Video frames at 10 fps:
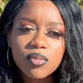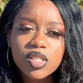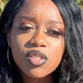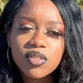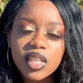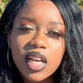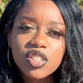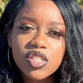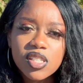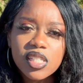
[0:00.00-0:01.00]
once you really
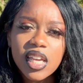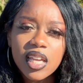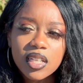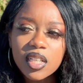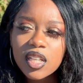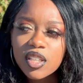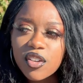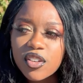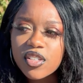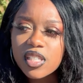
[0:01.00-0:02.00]
understand, you
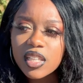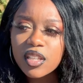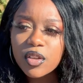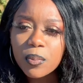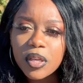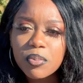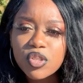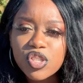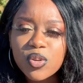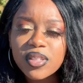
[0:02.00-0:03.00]
understand that they're people too.